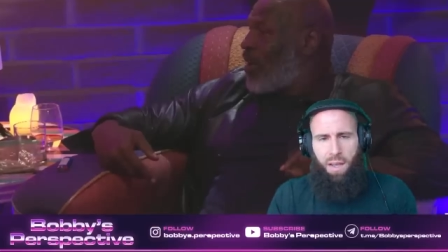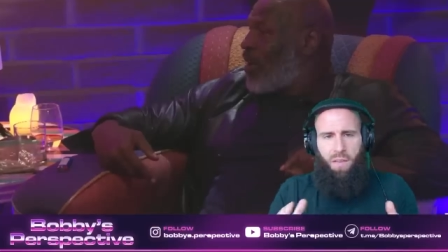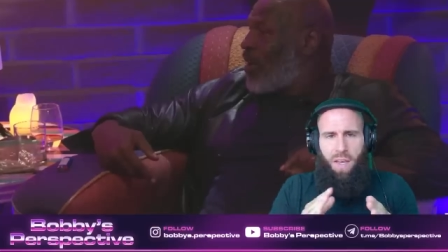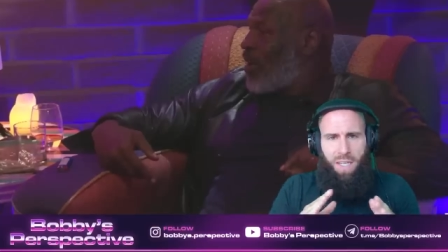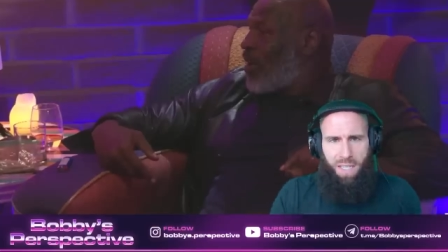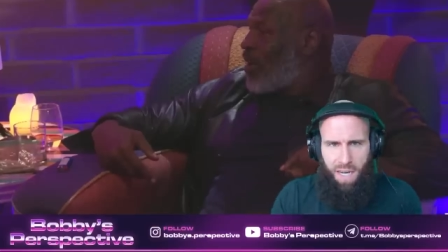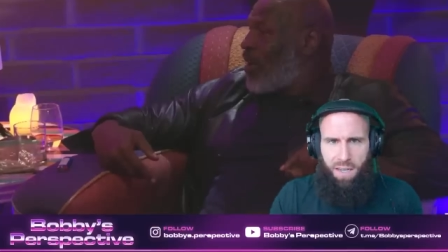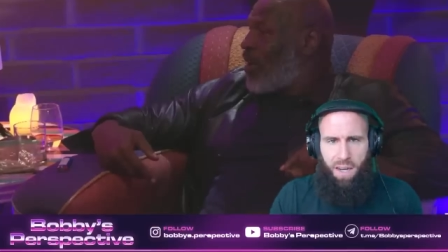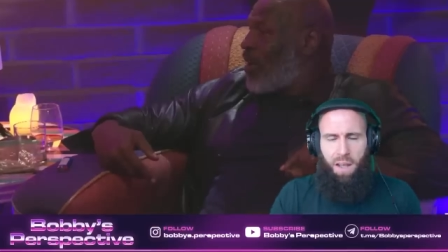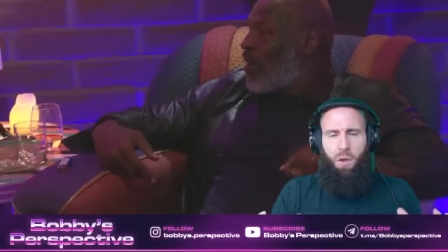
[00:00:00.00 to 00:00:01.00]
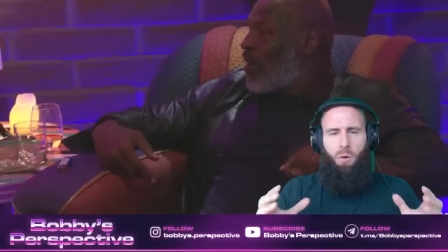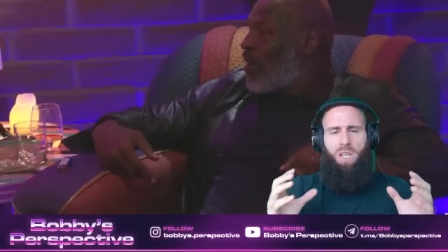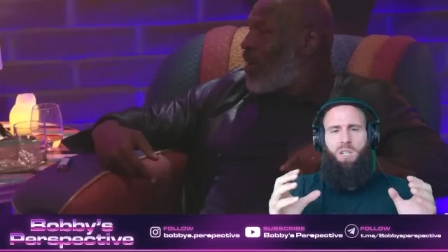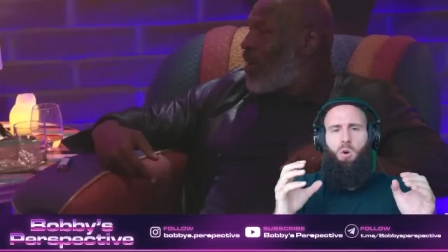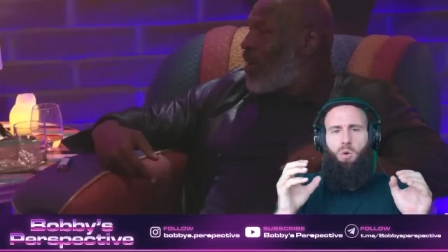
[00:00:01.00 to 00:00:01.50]
This is it. There
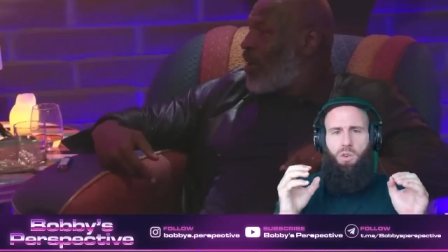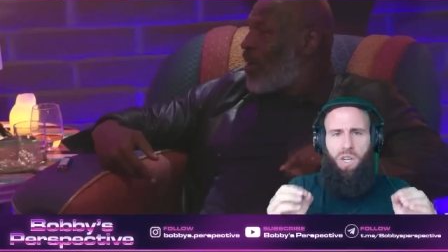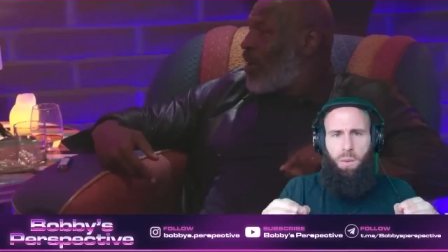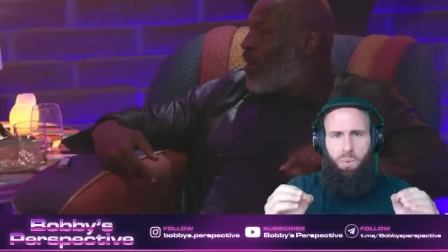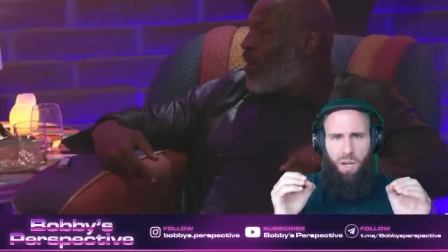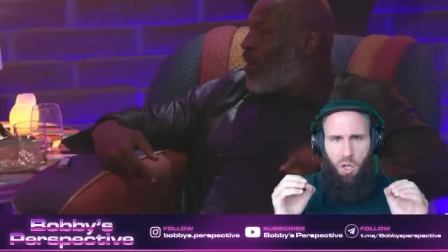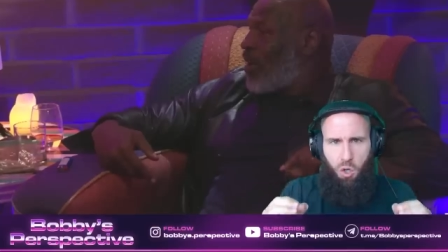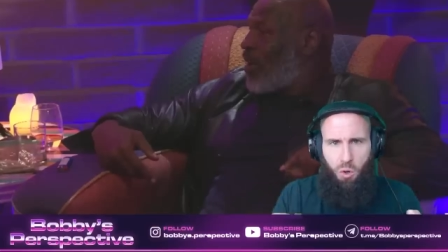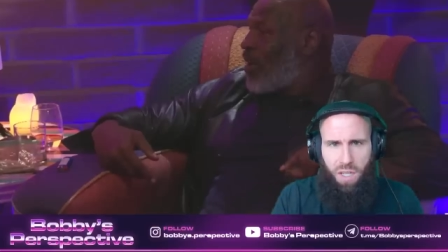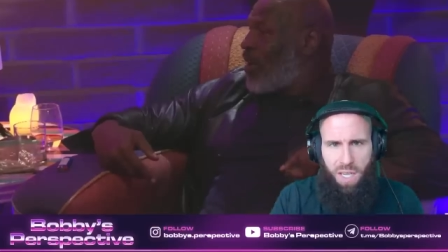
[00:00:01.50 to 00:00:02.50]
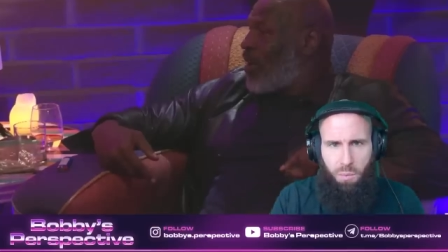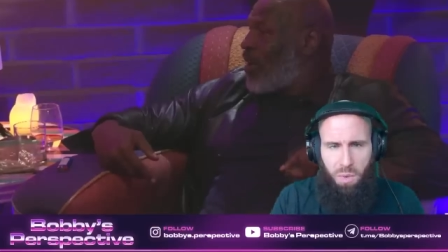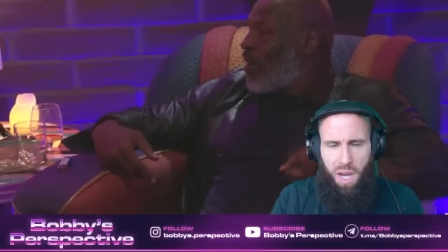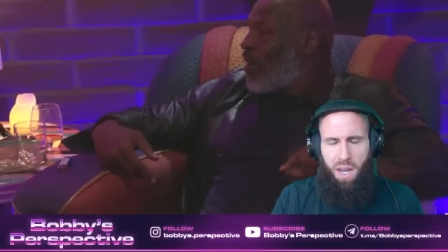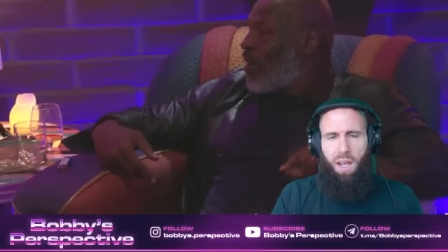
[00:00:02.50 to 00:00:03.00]
is no deep intrinsic
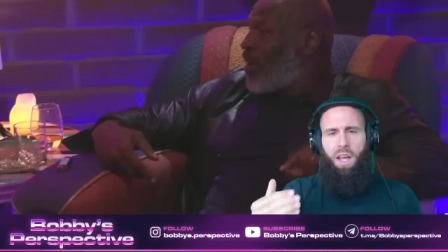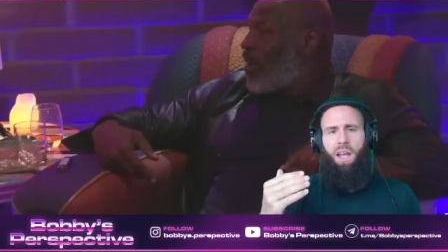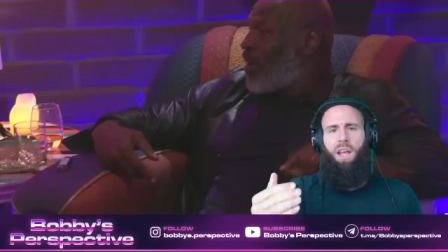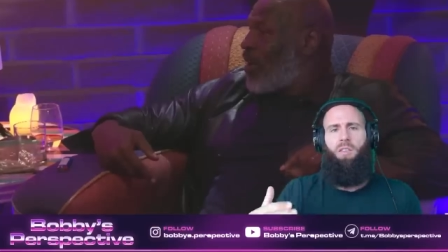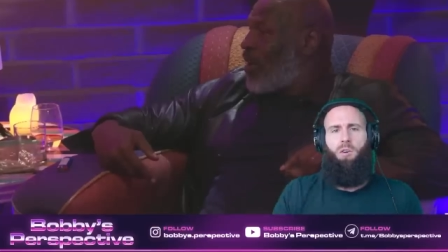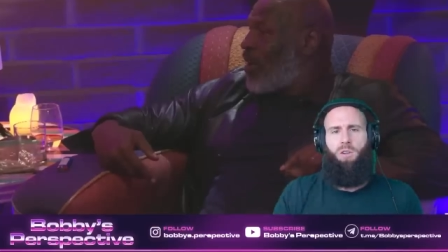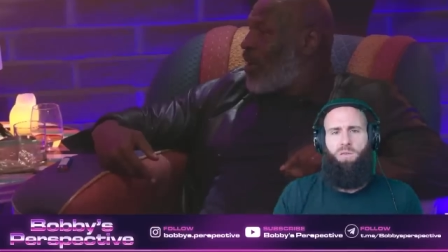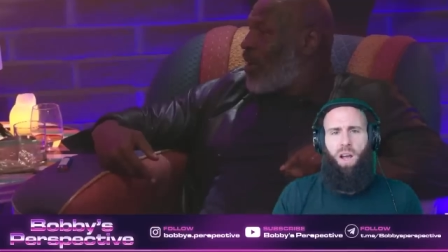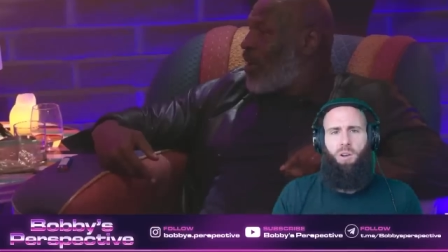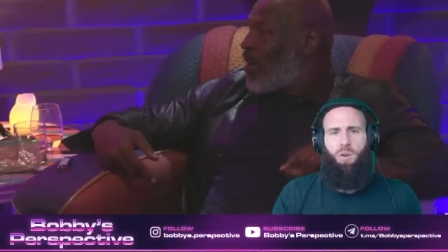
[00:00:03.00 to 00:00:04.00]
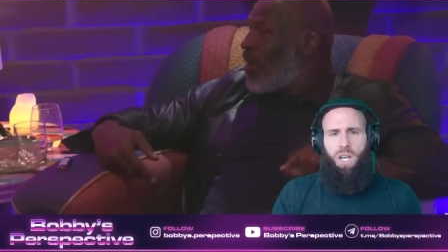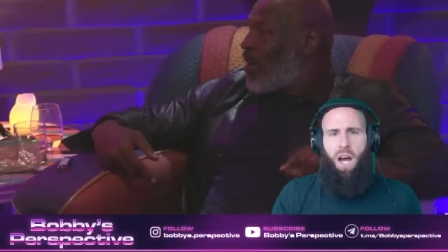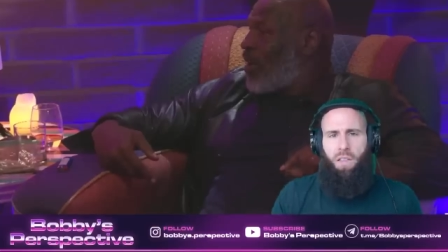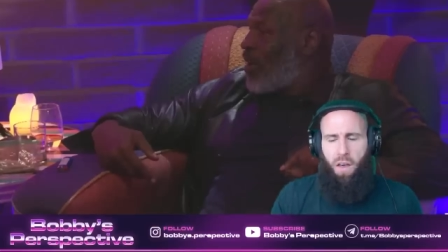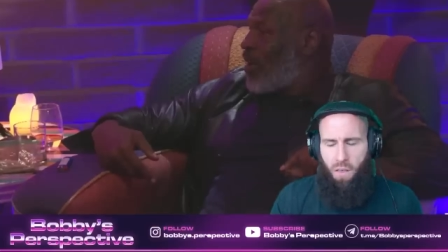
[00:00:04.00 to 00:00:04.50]
meaning in those values
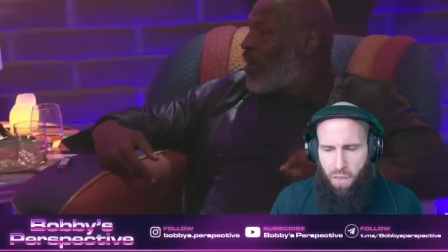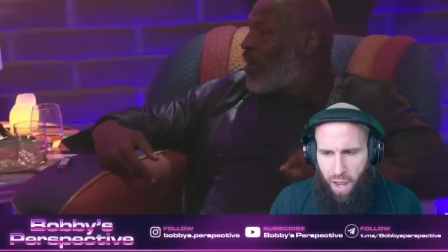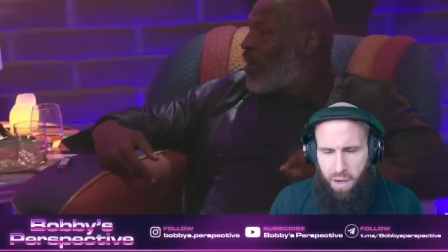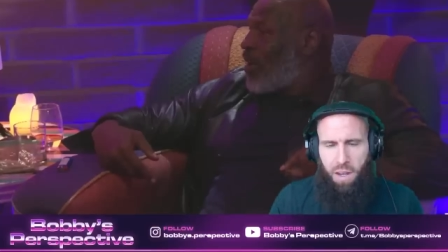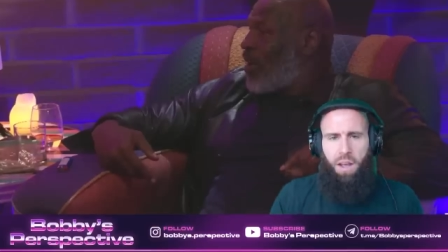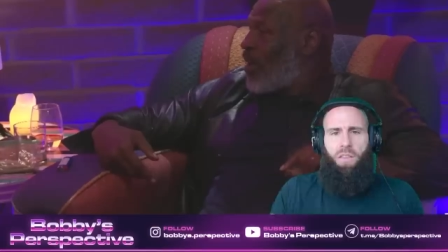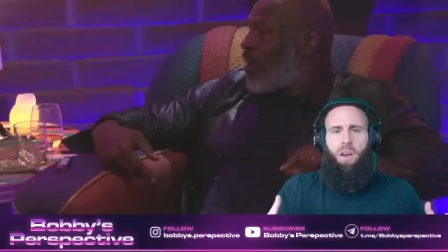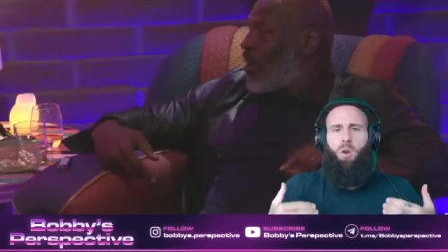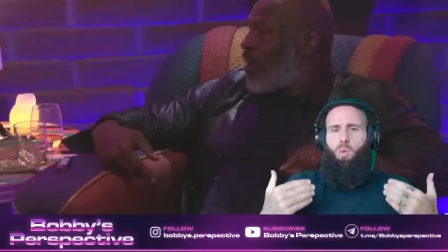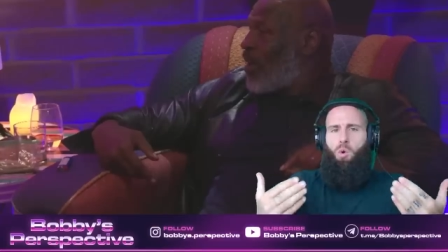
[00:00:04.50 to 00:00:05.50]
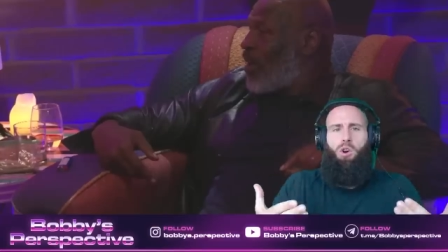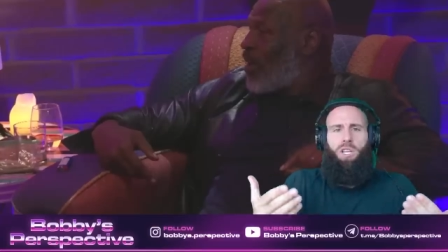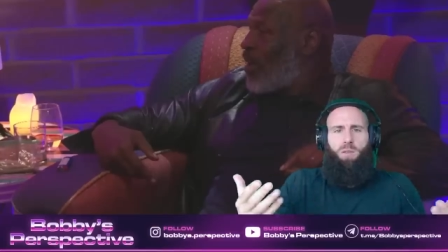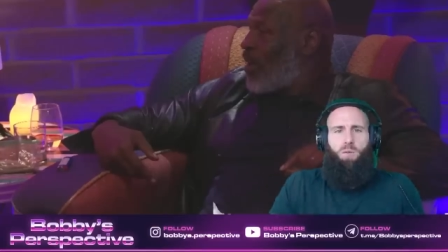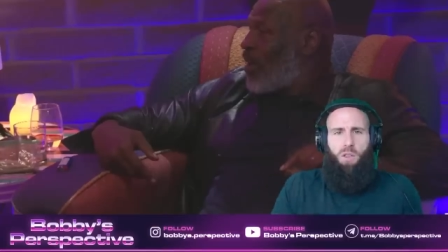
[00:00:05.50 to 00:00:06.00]
other than that it
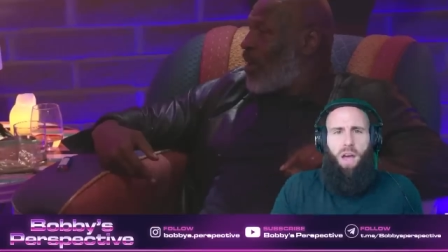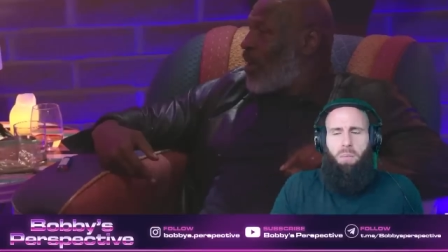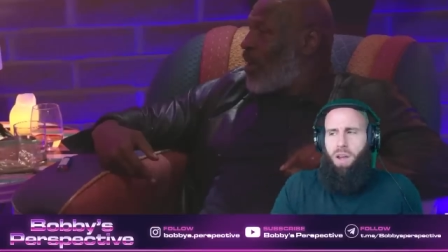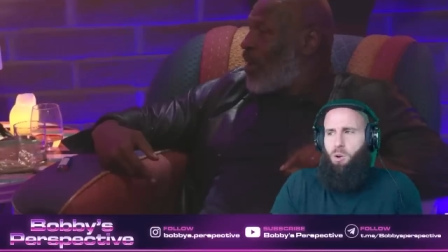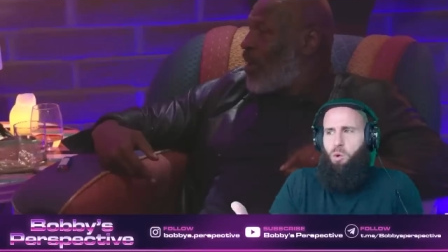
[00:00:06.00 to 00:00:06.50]
works for them. It